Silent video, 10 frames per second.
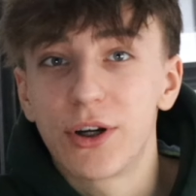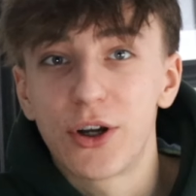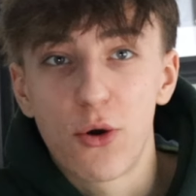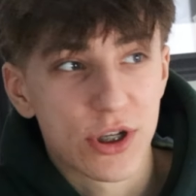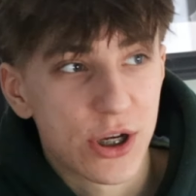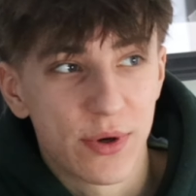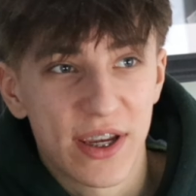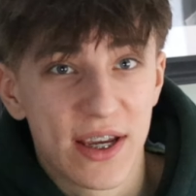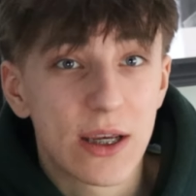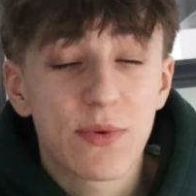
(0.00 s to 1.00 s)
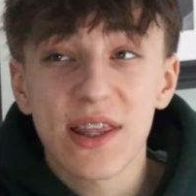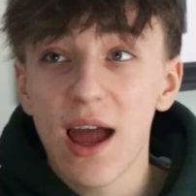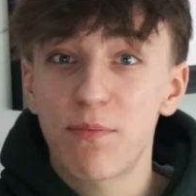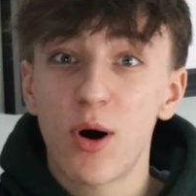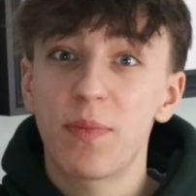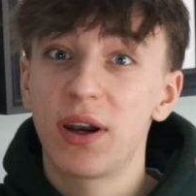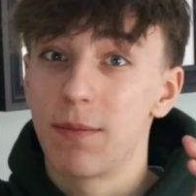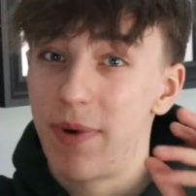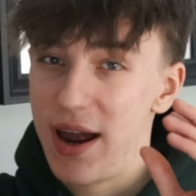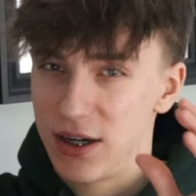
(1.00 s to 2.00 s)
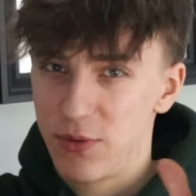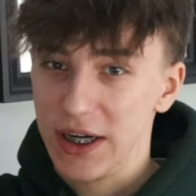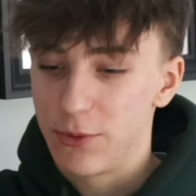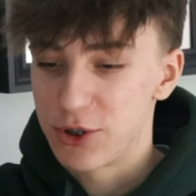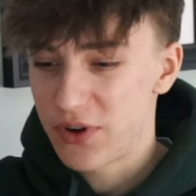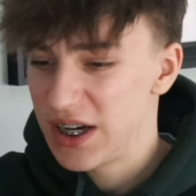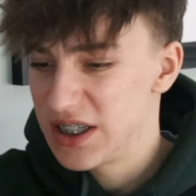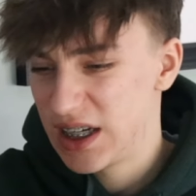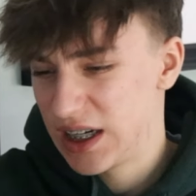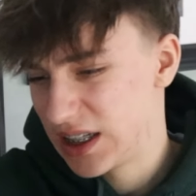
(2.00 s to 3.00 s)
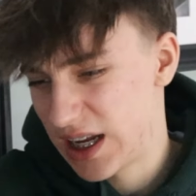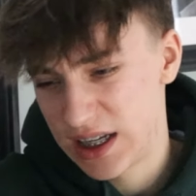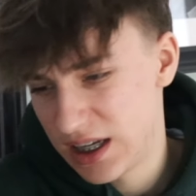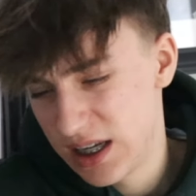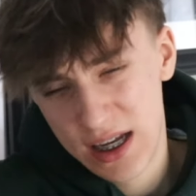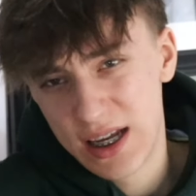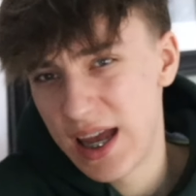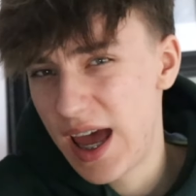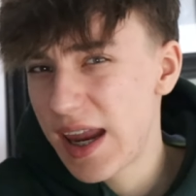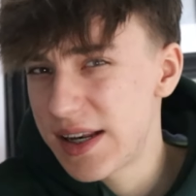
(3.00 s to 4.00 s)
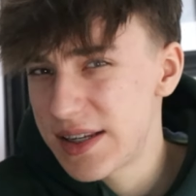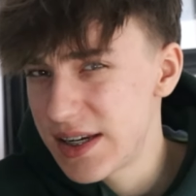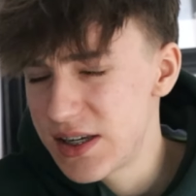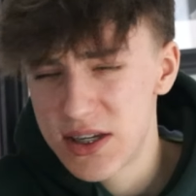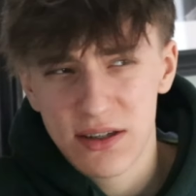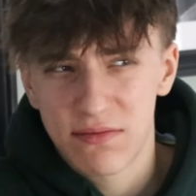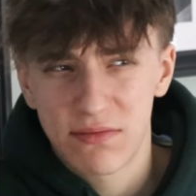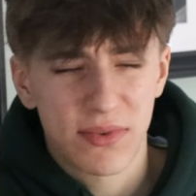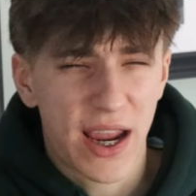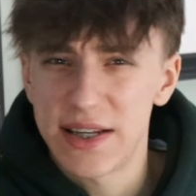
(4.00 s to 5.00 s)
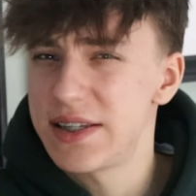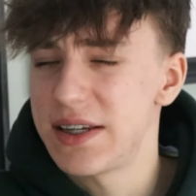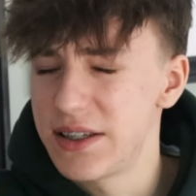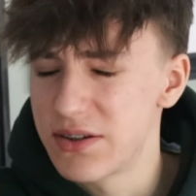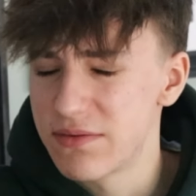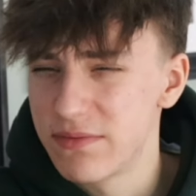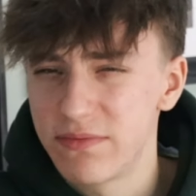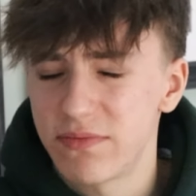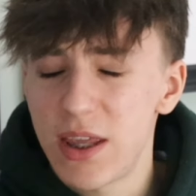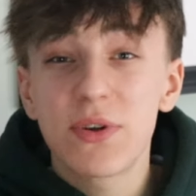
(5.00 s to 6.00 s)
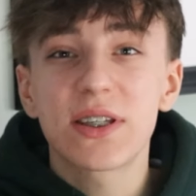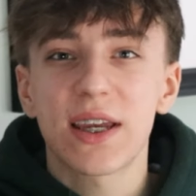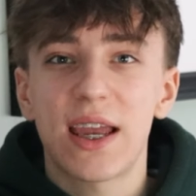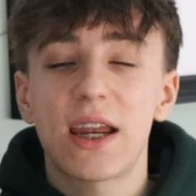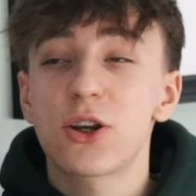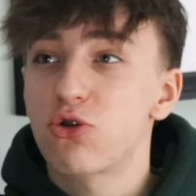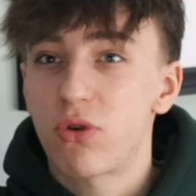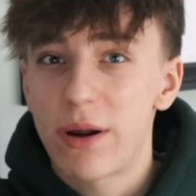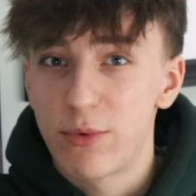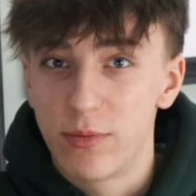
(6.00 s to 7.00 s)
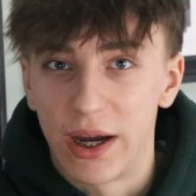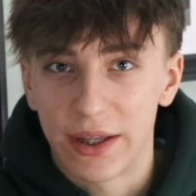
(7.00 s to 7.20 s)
knows who he is. He was that popular back when he was racing in like 80s, 90s. He was incredible back